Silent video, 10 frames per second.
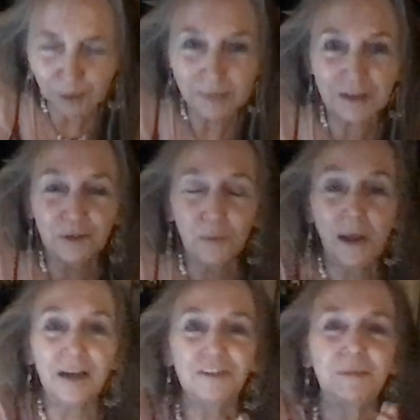May the
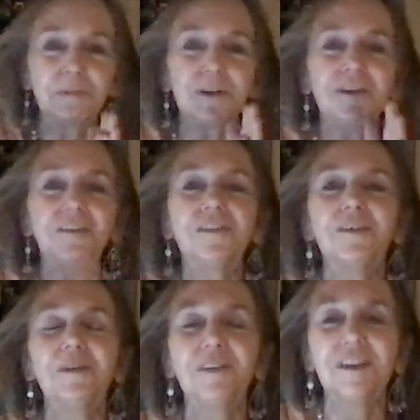west bring
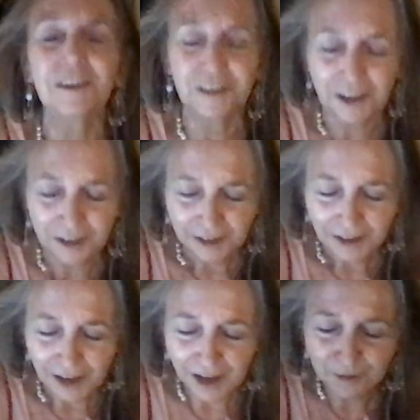soothing
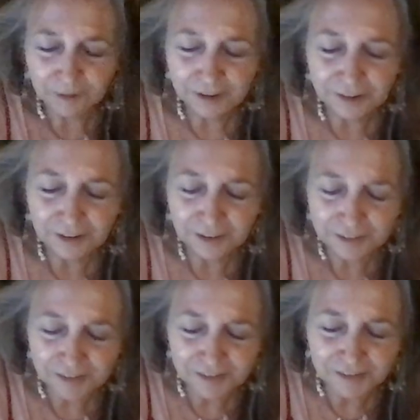and
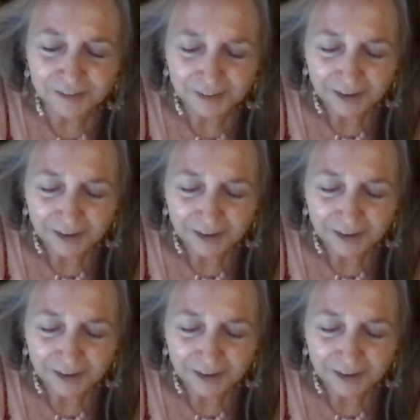release.